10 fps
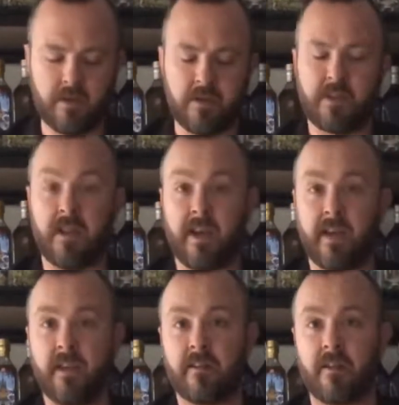Today
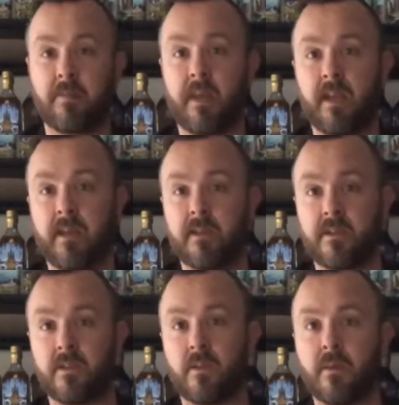I'm here to
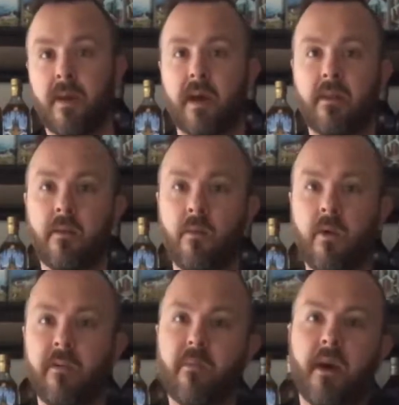talk about one
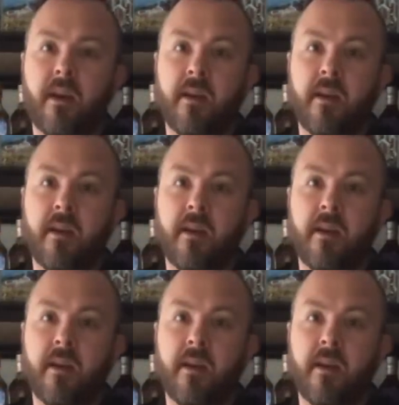of my